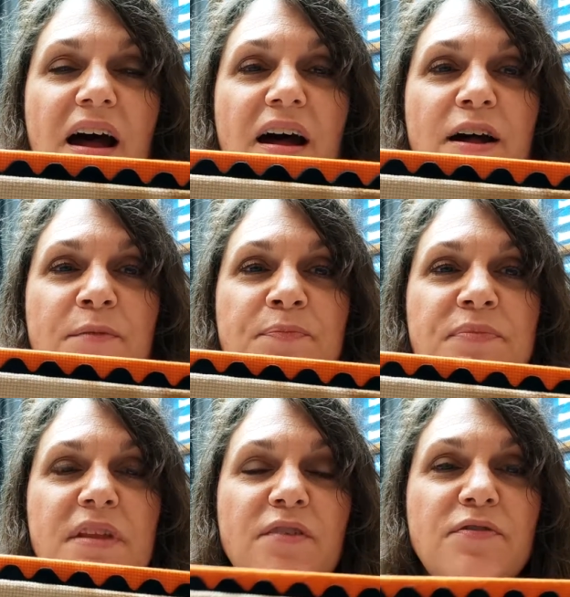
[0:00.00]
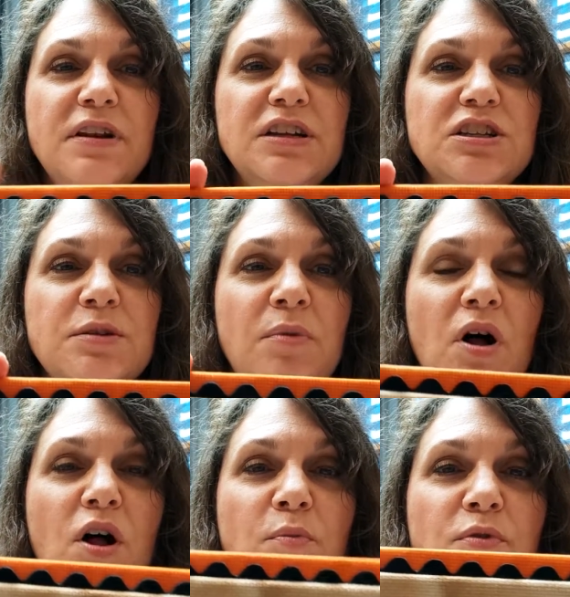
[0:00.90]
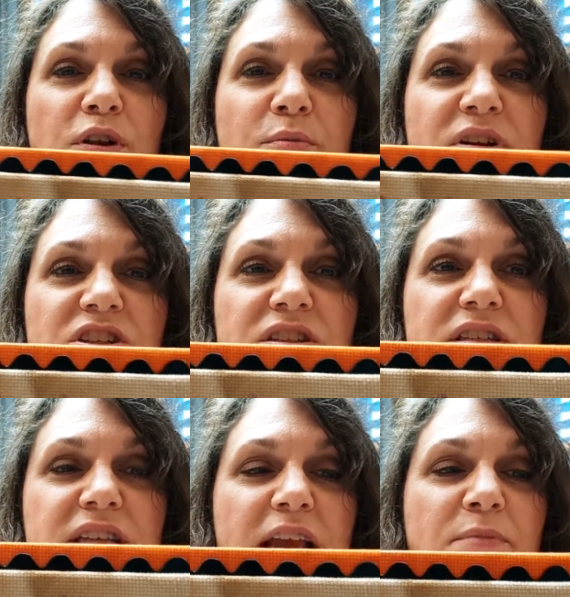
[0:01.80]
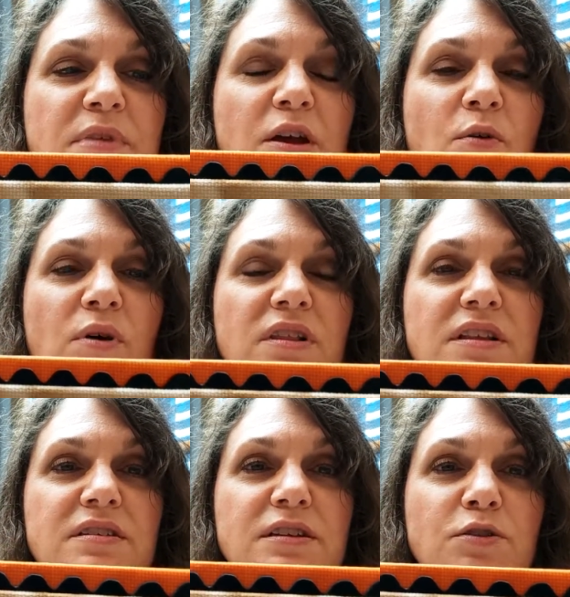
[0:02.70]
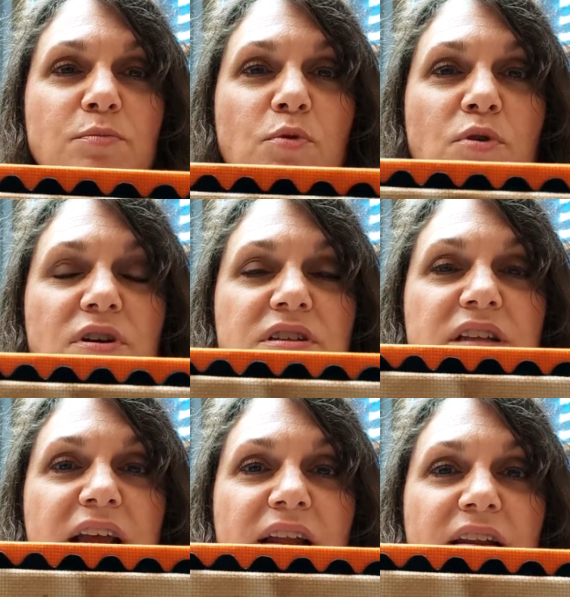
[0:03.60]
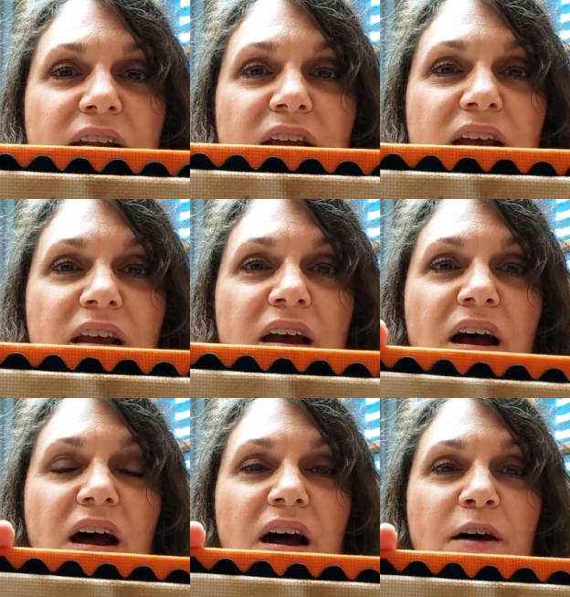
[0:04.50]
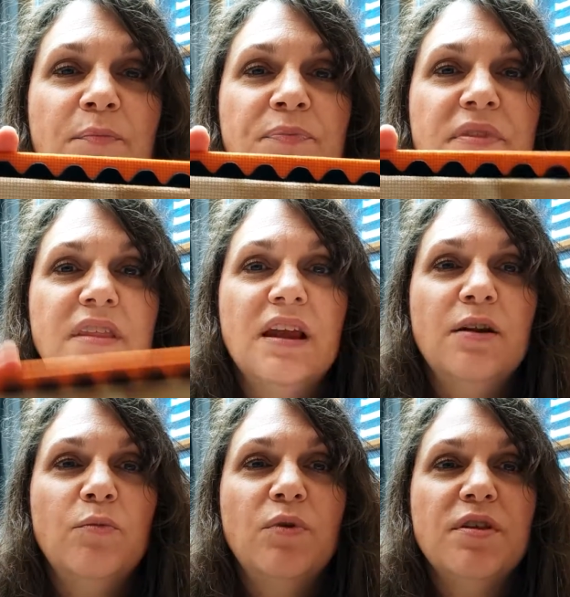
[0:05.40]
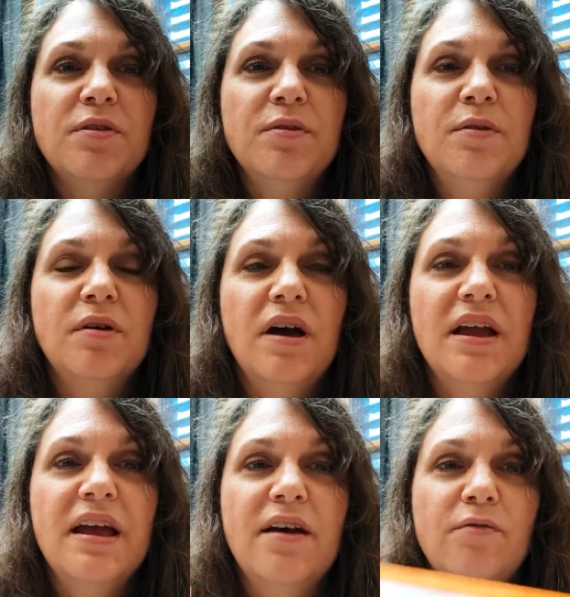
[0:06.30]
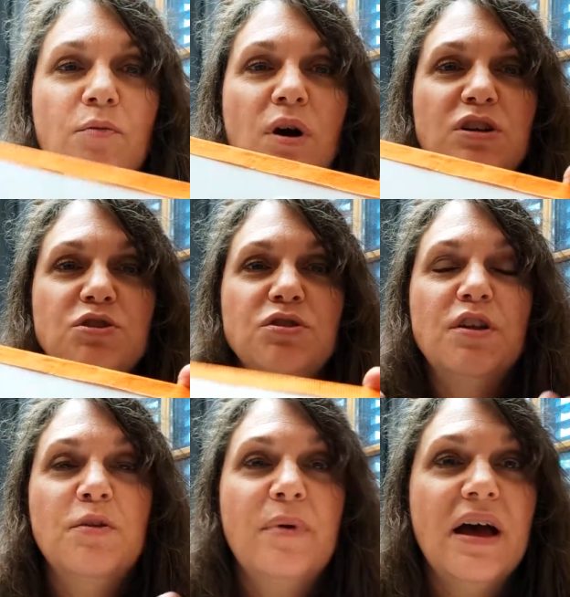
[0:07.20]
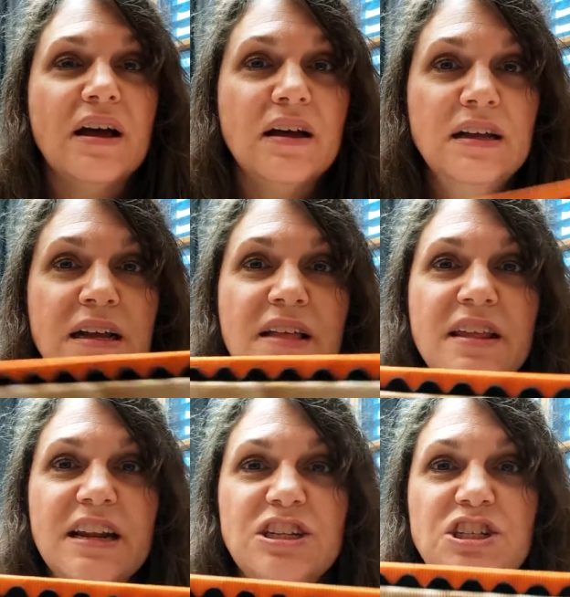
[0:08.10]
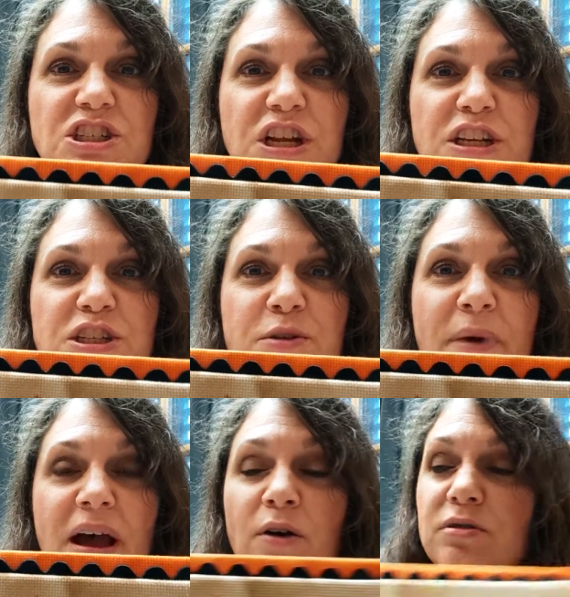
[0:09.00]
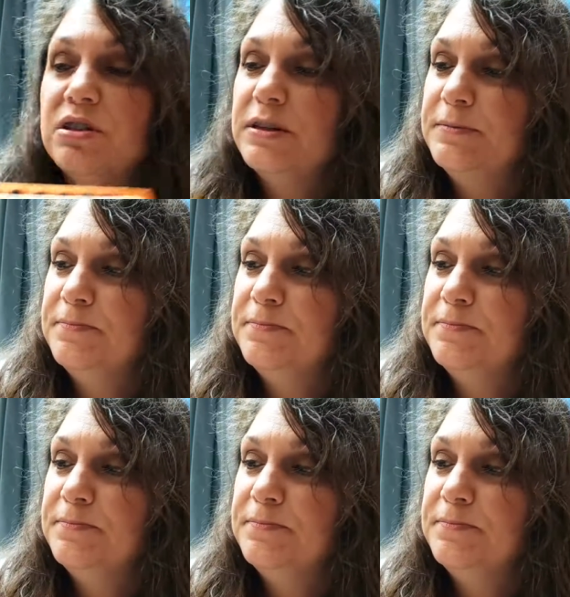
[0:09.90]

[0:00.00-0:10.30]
Um, I finished them all pretty much the same. They go on these little boards and um, then with, I have washers on the back that I just changed them out